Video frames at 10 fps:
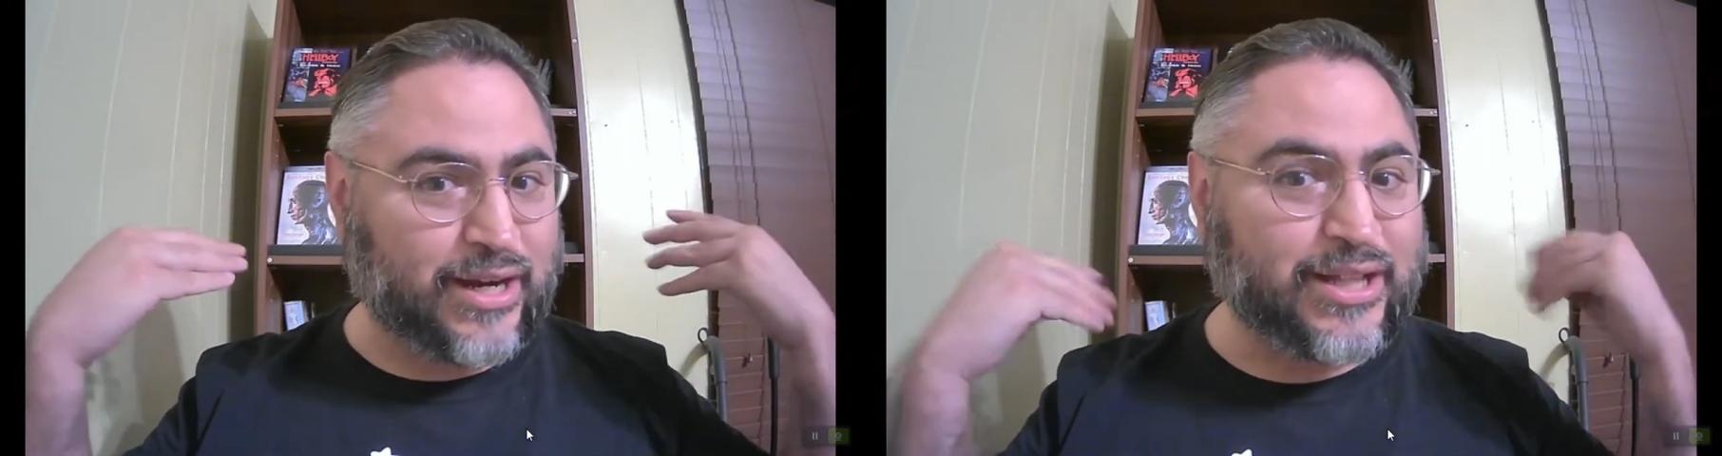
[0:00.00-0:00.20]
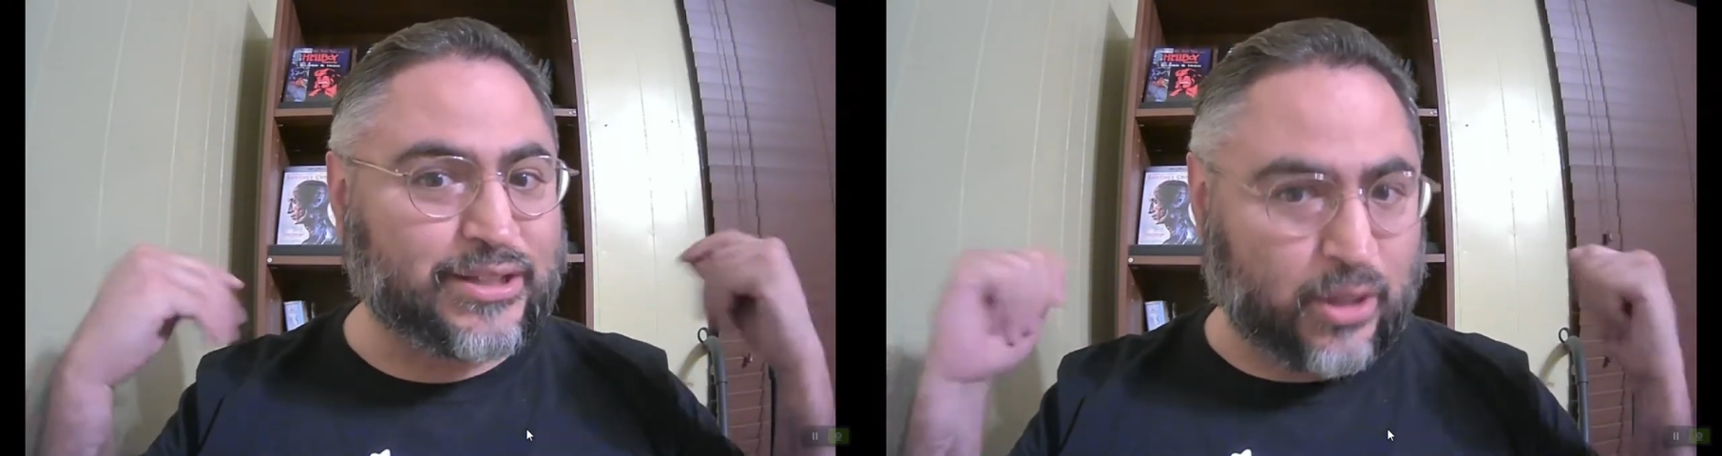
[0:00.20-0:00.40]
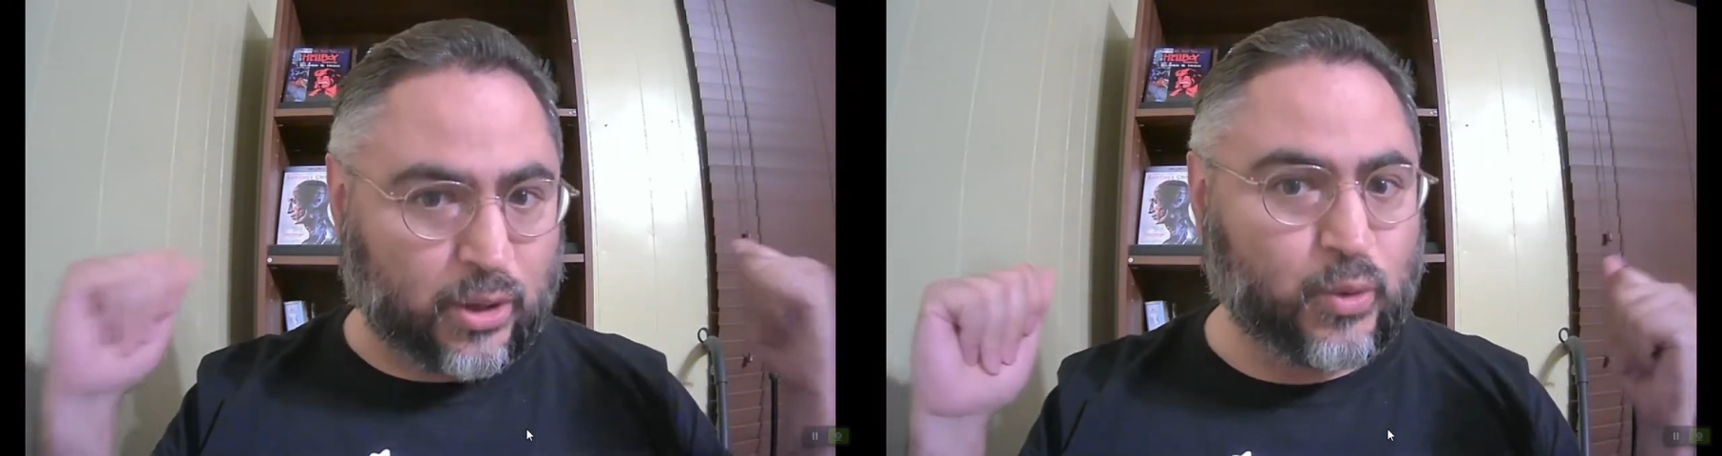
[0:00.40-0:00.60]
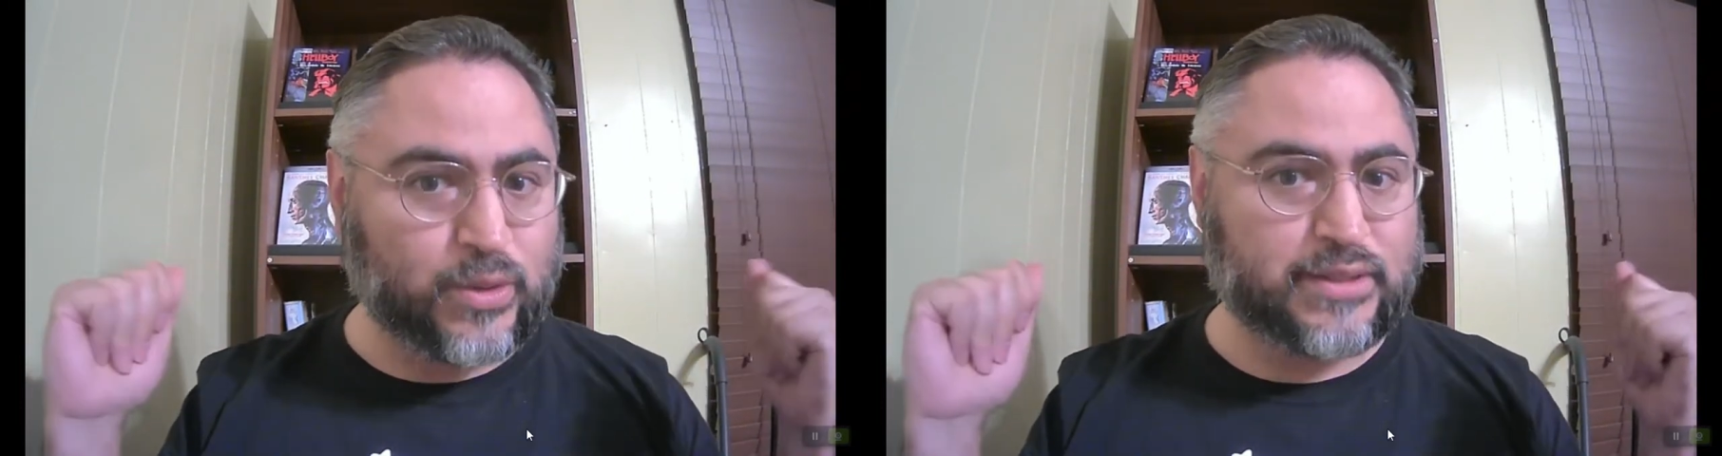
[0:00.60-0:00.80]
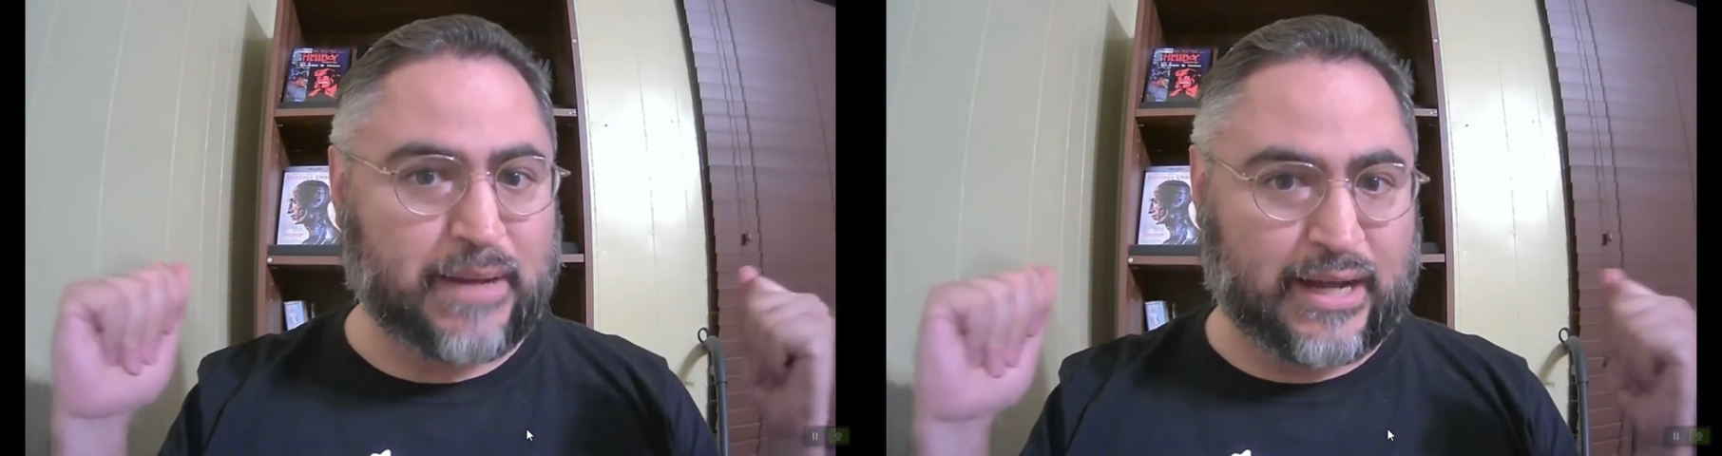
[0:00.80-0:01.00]
It's
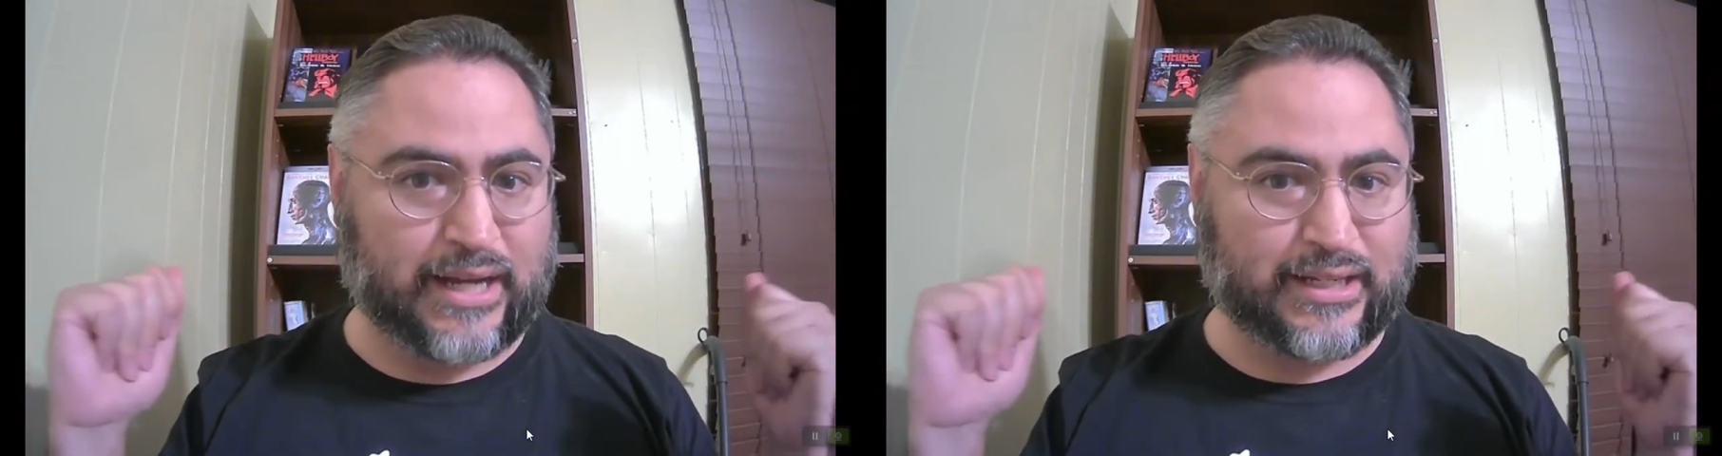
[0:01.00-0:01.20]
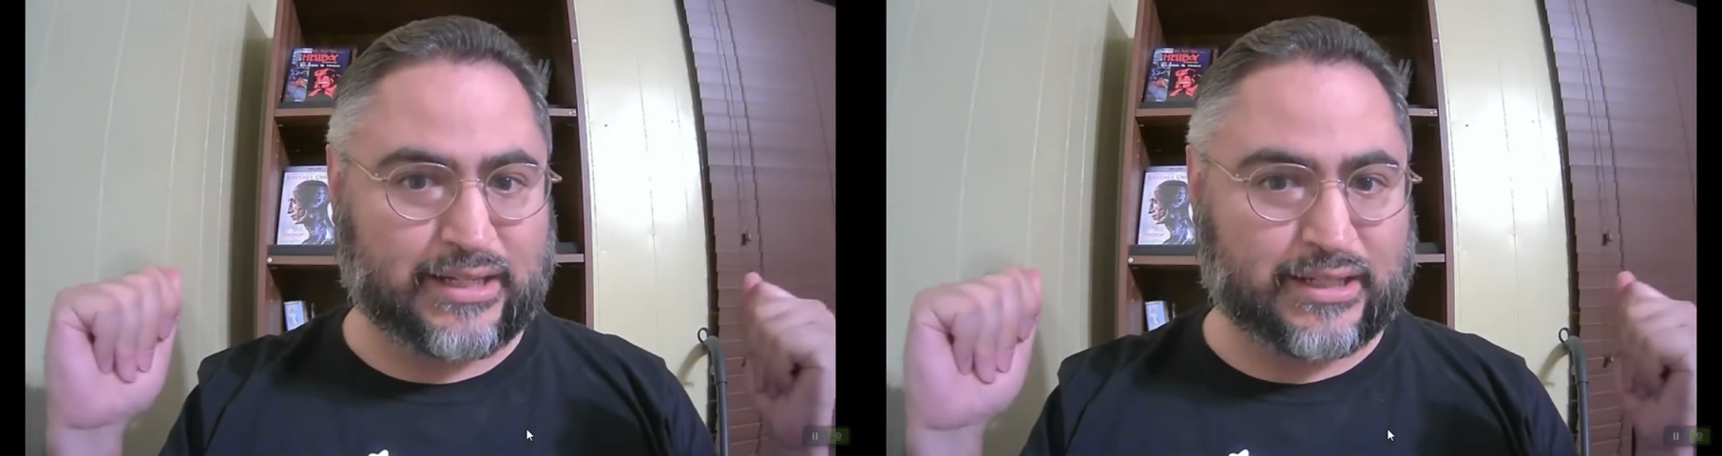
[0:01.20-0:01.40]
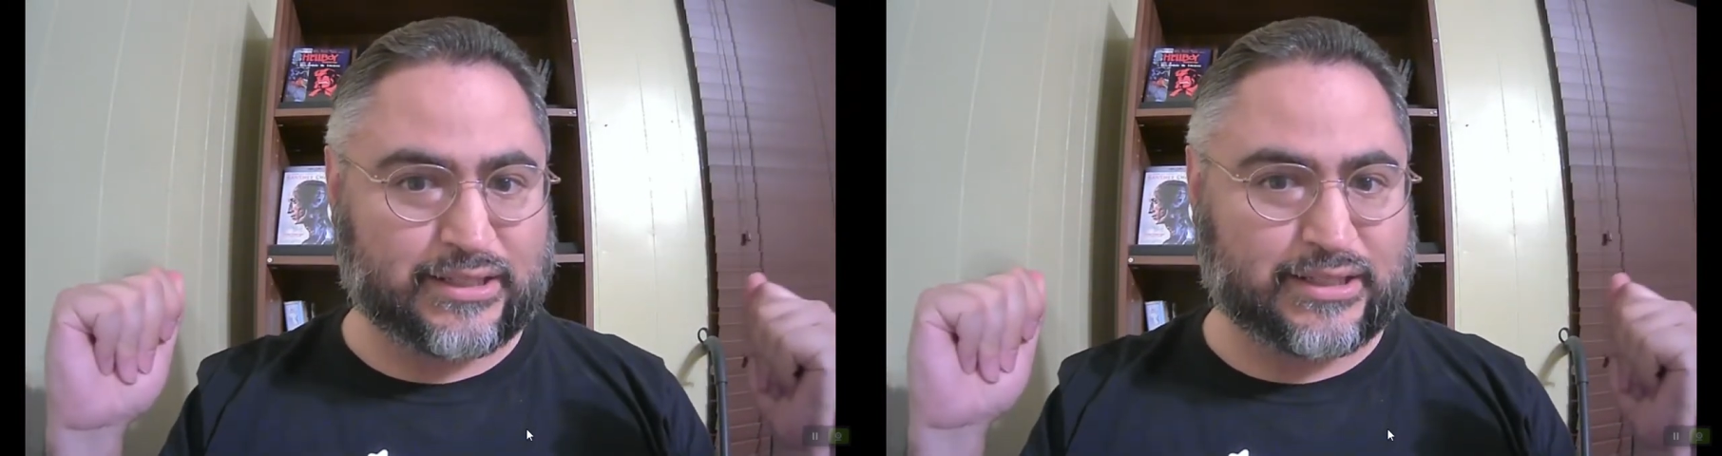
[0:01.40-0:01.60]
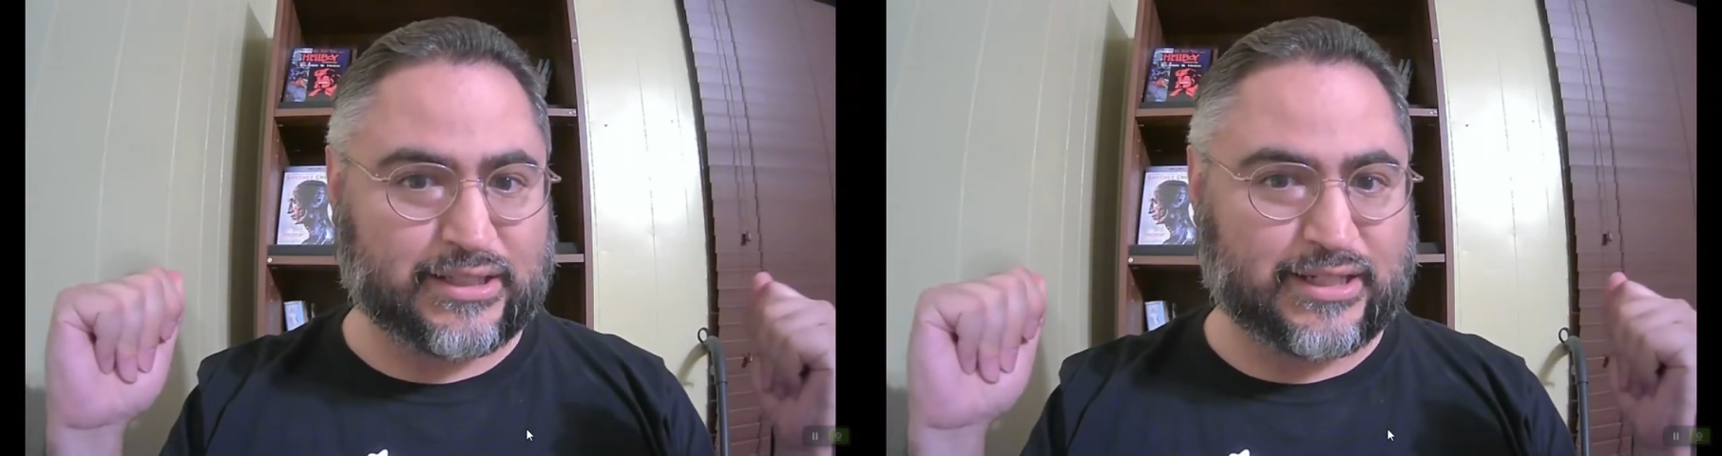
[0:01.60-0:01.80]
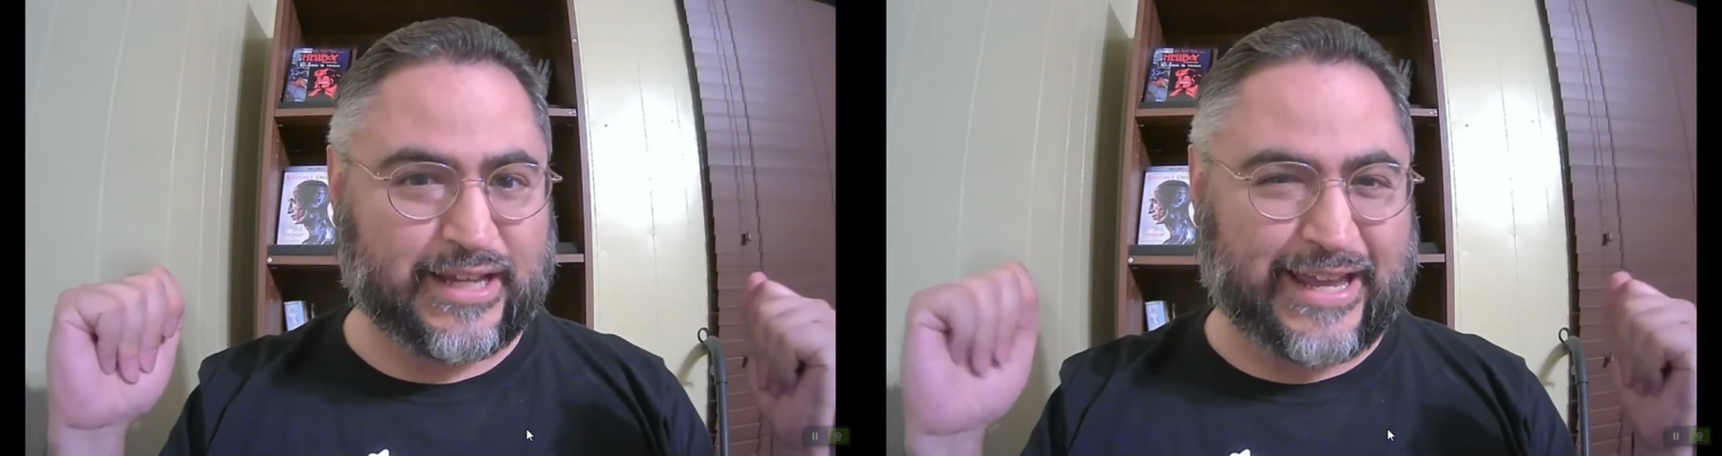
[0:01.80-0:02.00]
always behind us.